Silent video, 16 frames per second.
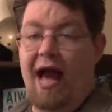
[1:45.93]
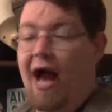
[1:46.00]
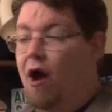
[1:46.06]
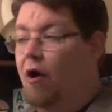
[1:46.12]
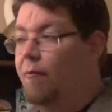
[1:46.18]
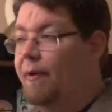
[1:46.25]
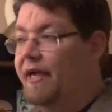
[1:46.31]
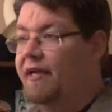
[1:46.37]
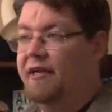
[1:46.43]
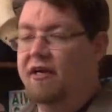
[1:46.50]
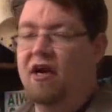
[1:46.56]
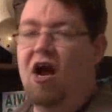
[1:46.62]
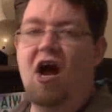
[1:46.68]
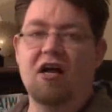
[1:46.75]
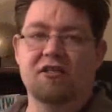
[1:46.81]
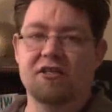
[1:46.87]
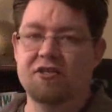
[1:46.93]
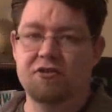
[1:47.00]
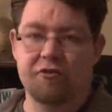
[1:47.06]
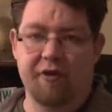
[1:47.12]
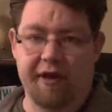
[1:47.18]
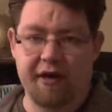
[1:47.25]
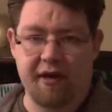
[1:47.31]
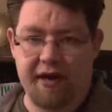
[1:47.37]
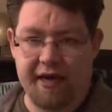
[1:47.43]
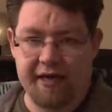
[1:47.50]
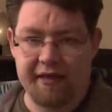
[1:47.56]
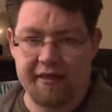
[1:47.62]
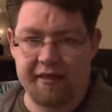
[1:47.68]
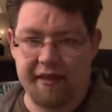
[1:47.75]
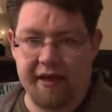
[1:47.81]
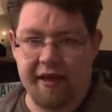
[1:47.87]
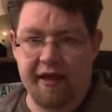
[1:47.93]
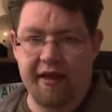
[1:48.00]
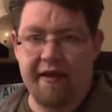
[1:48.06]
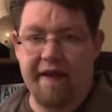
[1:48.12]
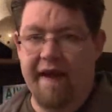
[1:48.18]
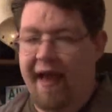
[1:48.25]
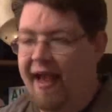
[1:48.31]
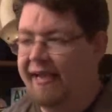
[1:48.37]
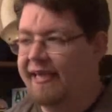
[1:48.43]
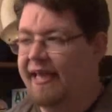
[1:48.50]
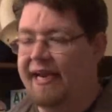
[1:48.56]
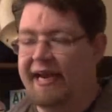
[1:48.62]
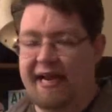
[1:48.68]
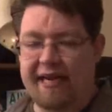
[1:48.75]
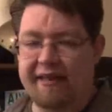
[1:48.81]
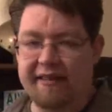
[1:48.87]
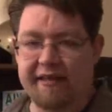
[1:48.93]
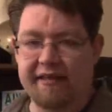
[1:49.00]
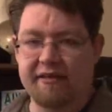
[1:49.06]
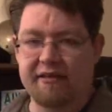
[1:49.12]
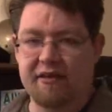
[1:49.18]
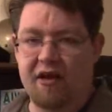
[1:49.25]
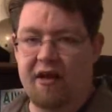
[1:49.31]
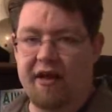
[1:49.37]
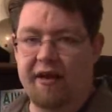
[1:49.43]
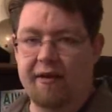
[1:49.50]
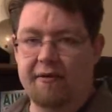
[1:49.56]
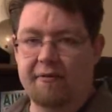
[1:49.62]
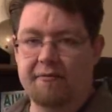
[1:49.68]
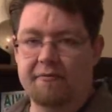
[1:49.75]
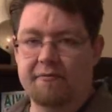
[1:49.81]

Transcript: How am I going to concentrate on anything and get anything done?